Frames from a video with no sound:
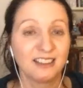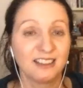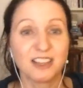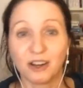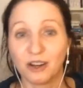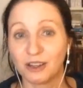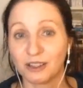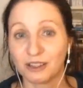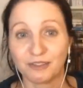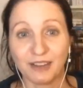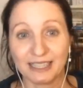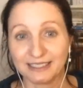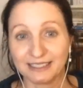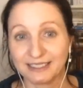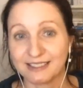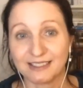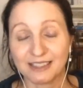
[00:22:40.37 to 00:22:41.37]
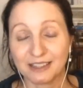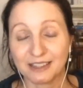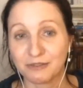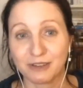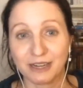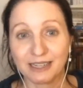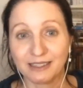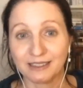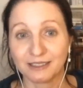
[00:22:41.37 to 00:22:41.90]
dark fantasy
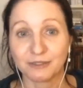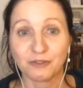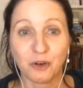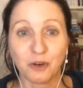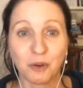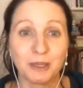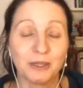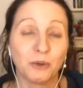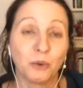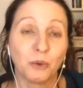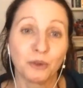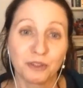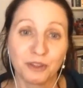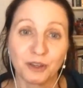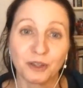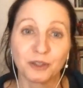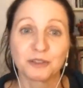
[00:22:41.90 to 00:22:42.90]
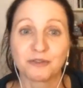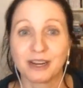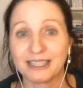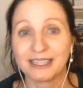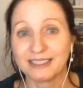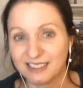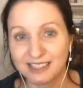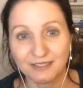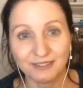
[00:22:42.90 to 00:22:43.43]
thrillers from an author who's
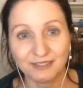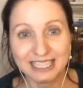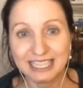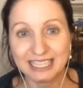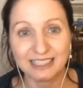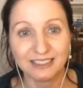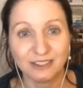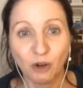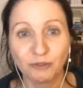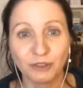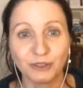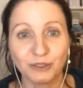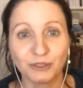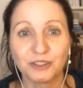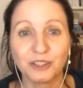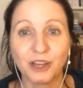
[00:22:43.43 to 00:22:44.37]
written 17 novels.